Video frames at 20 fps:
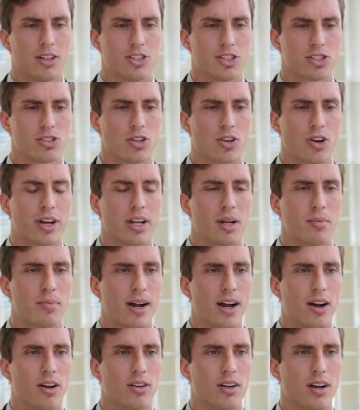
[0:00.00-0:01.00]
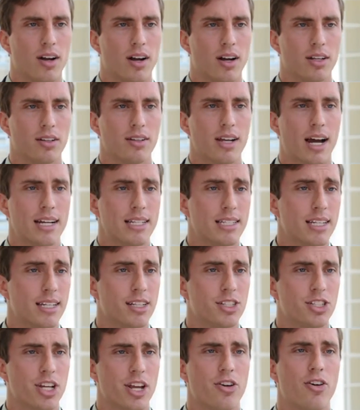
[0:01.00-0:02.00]
Just learning about
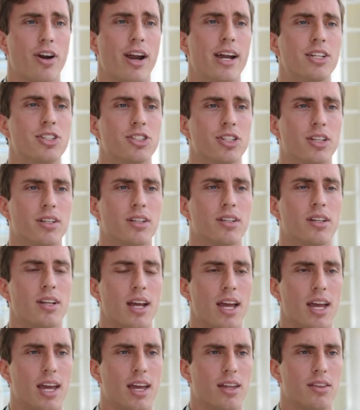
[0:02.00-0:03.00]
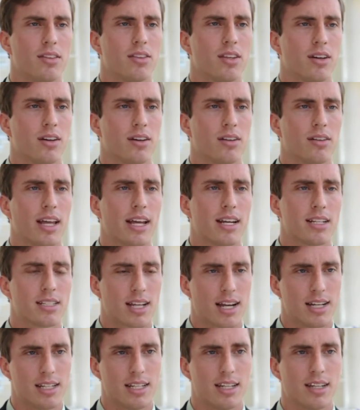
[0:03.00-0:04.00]
idea generation and the
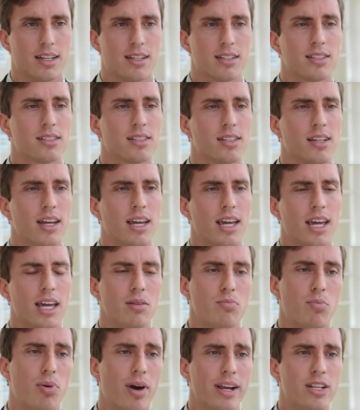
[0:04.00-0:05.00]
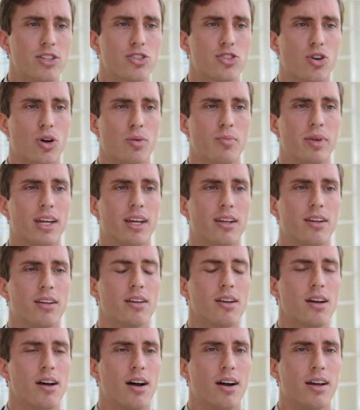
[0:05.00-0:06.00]
latest ideas in brainstorming
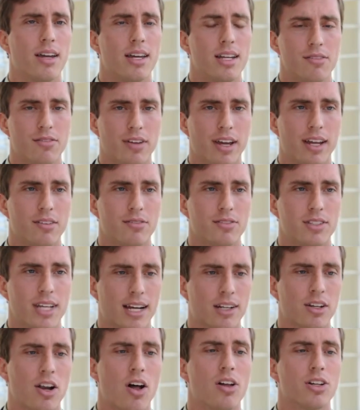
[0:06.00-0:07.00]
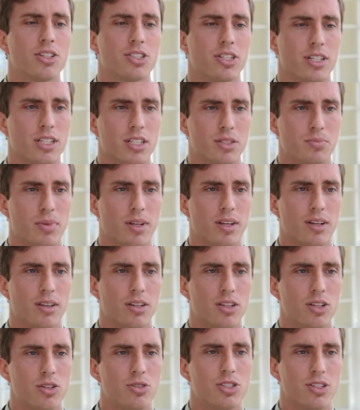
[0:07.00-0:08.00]
and innovative technology has been
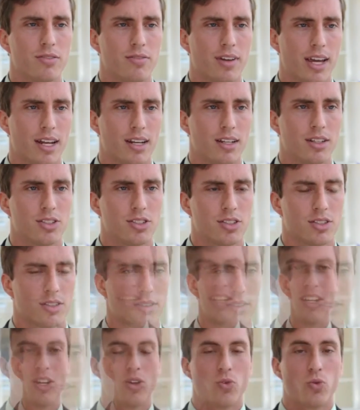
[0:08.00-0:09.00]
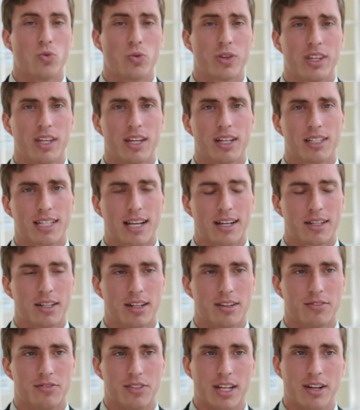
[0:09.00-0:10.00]
a huge advantage. With the
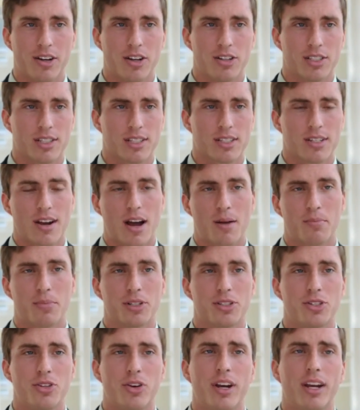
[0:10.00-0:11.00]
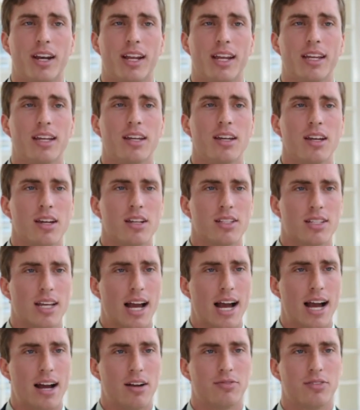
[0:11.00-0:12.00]
executive dinners, it's an opportunity
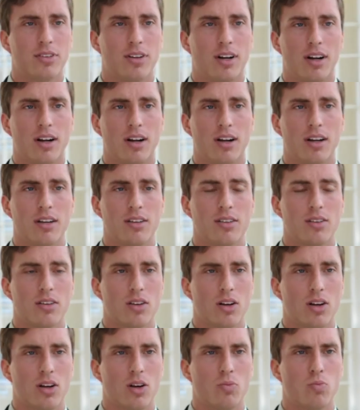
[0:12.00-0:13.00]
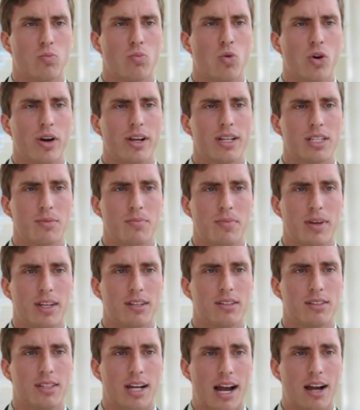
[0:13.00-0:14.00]
to have a more
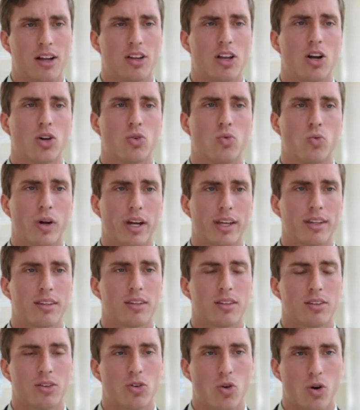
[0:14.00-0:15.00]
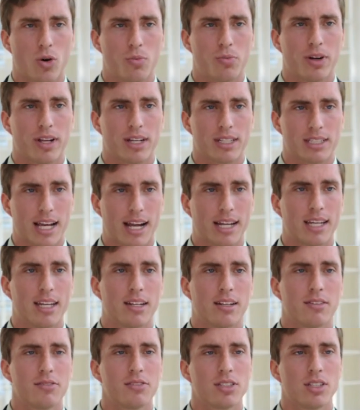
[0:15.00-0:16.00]
intimate dialogue with corporate
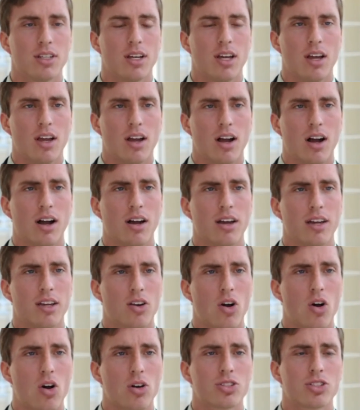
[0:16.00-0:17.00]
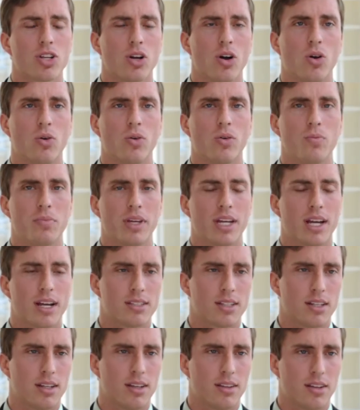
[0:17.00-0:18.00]
executives, and also
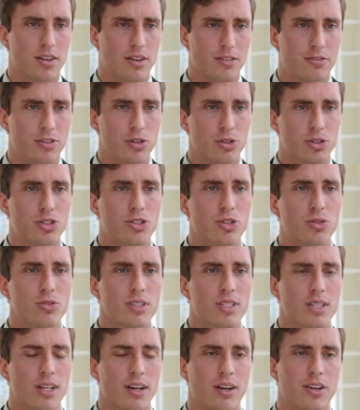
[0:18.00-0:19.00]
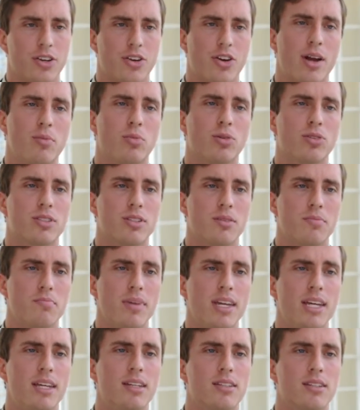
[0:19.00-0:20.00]
because there are fewer students there, you're able to
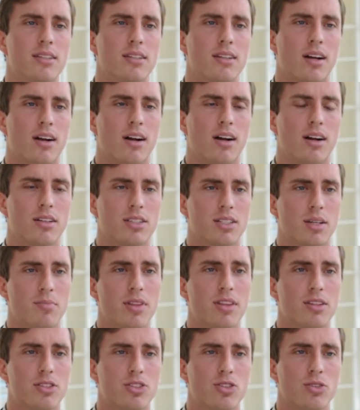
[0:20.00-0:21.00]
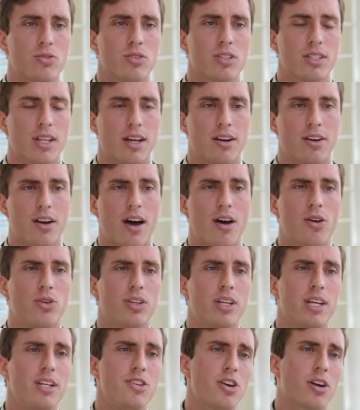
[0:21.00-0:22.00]
meet some of the students that are not
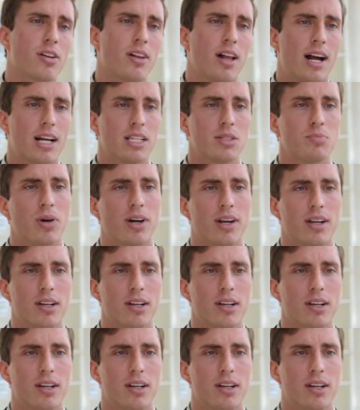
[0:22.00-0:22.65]
only in your class but